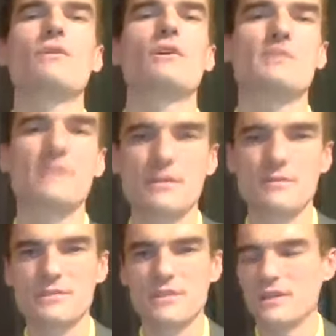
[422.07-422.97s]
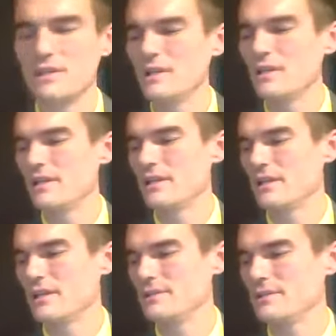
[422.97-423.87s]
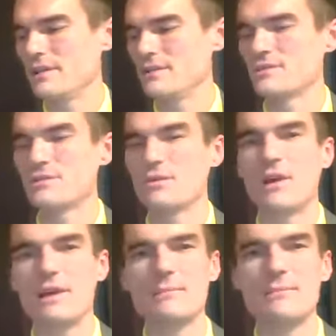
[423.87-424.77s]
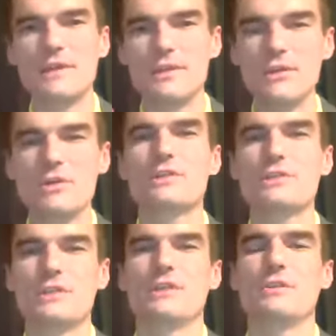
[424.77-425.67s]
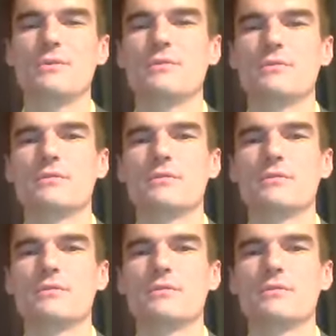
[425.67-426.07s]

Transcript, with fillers: ourselves. And so I am encouraging you.